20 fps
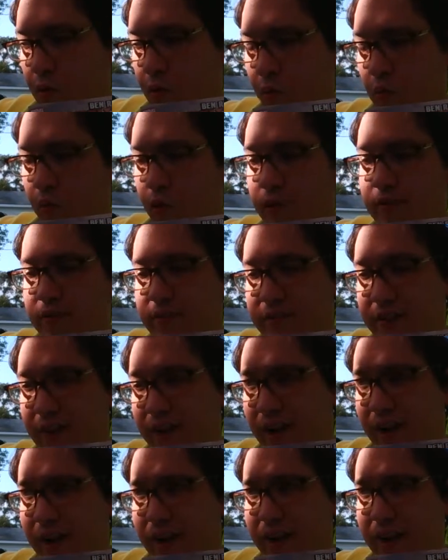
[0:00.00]
wouldn't
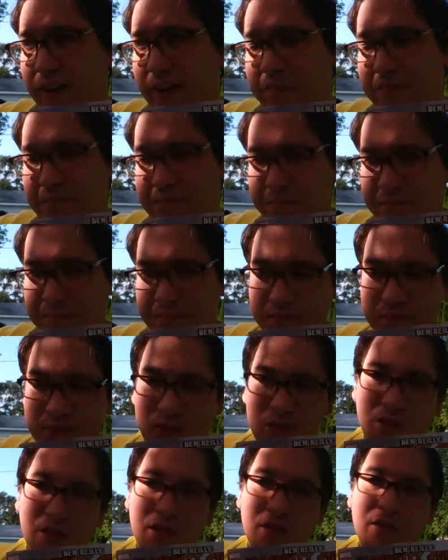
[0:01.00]
die.
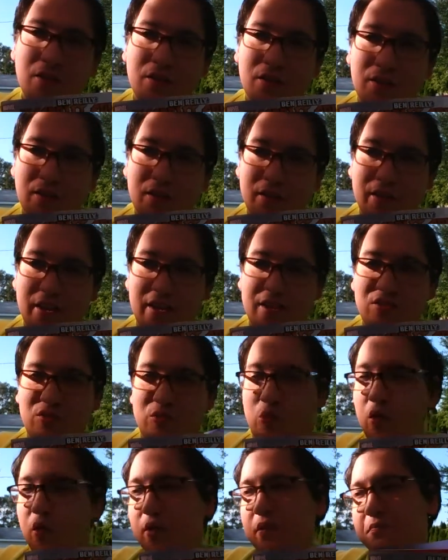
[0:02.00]

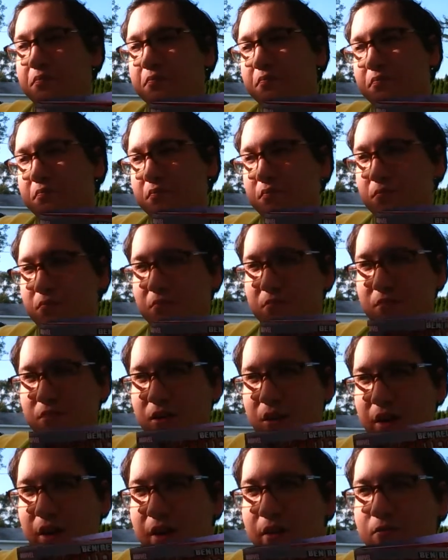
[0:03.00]
Guess what?
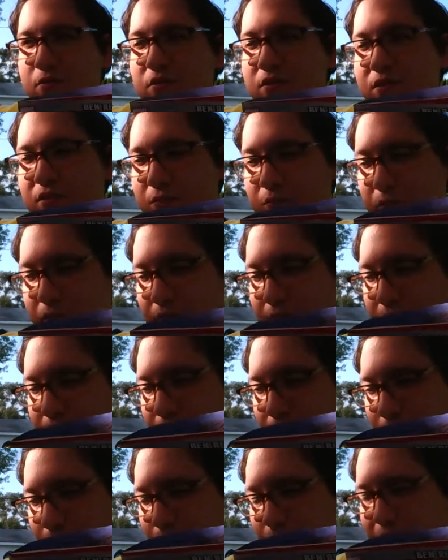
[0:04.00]
I was
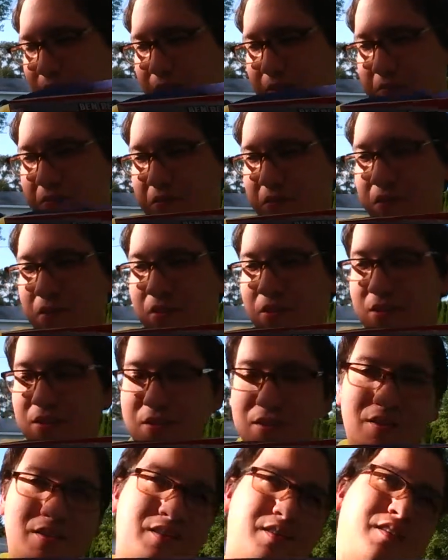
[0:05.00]
completely wrong.
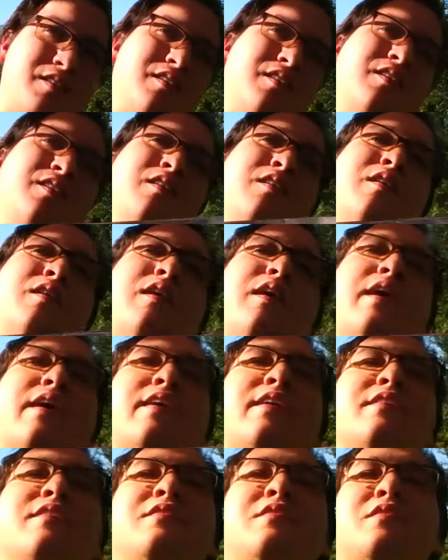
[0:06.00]

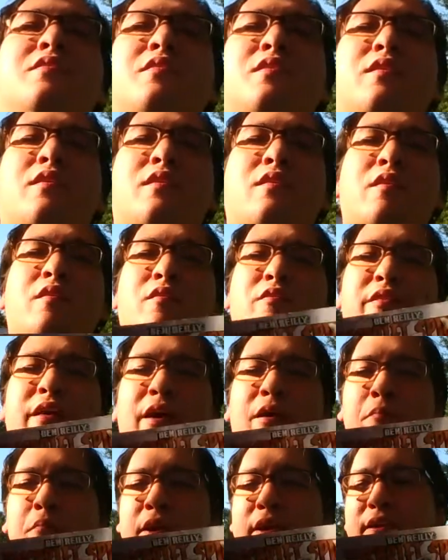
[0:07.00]
And
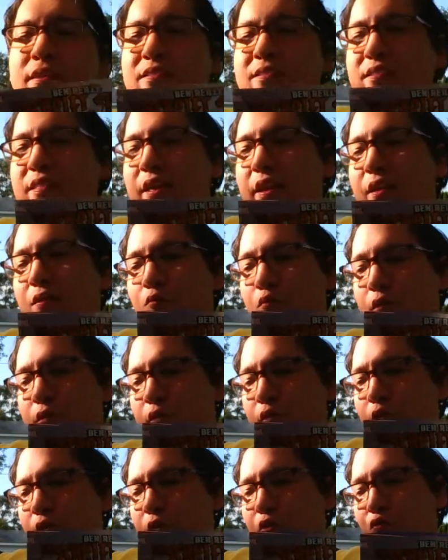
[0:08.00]
that makes the
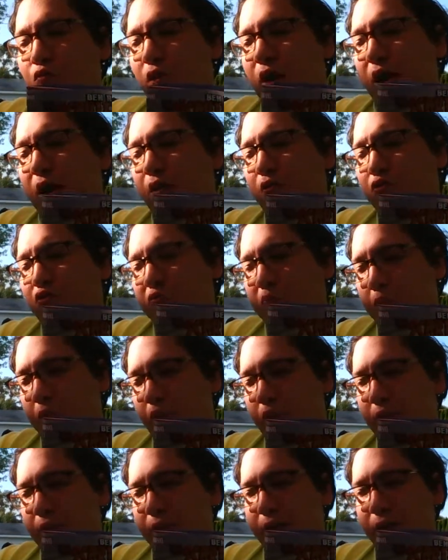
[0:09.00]
Renew Your Vows
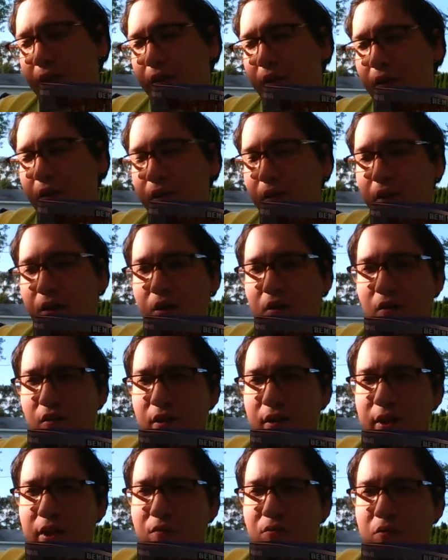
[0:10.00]
book
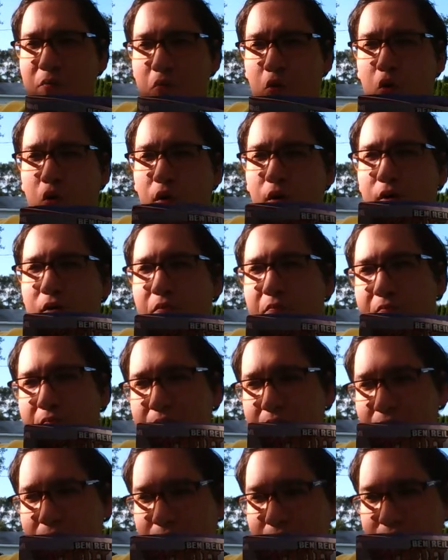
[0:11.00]
even more
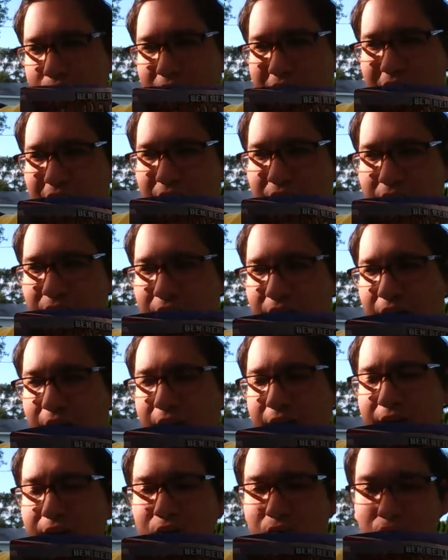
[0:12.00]

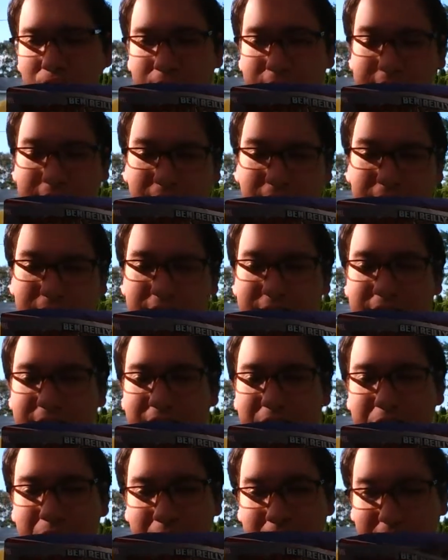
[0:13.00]
kind of
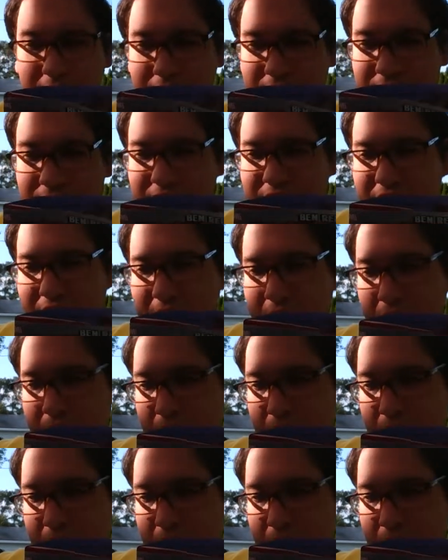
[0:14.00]
redundant because